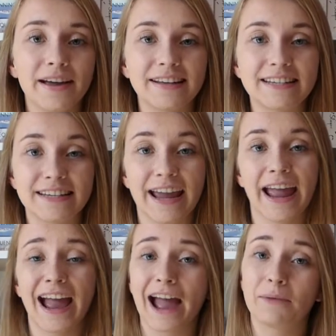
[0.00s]
and
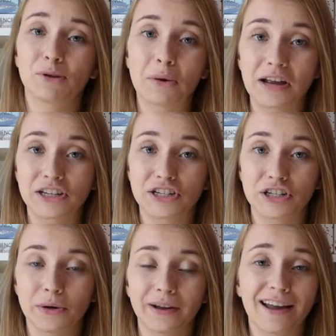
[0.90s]
today I'm going to
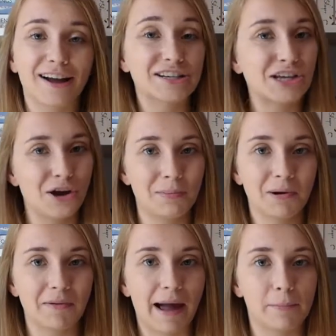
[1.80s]
do an
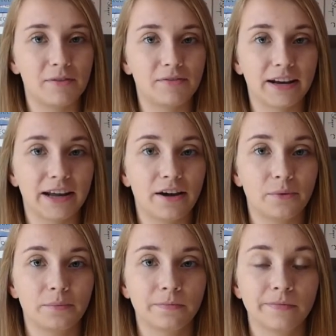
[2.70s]
October wrap-up
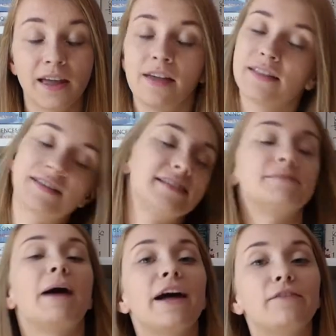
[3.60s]
video. This
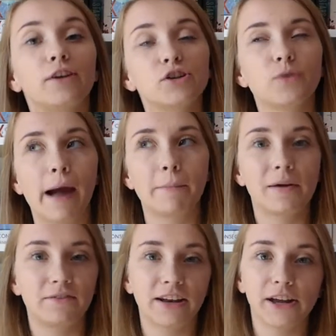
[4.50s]
is my first
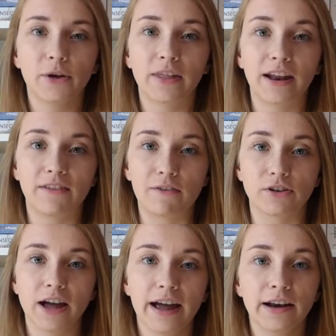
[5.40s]
wrap-up video that I've
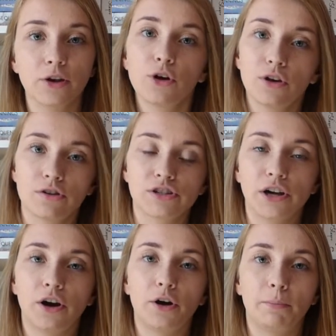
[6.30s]
ever done,
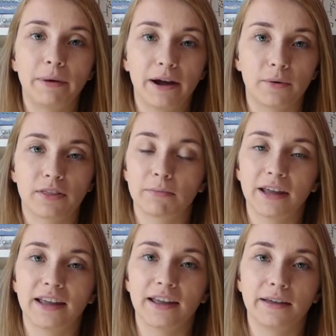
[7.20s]
so bear with
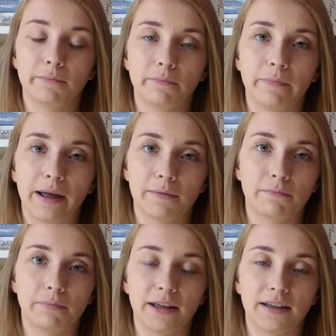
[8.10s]
me, it
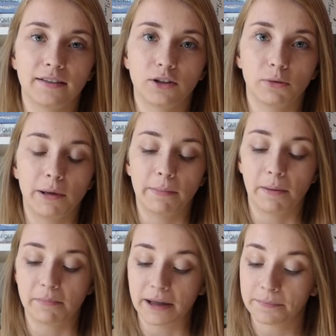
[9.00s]
might be a little bit
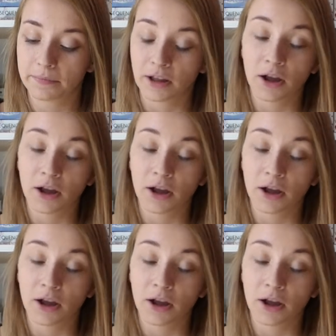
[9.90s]
bumpy.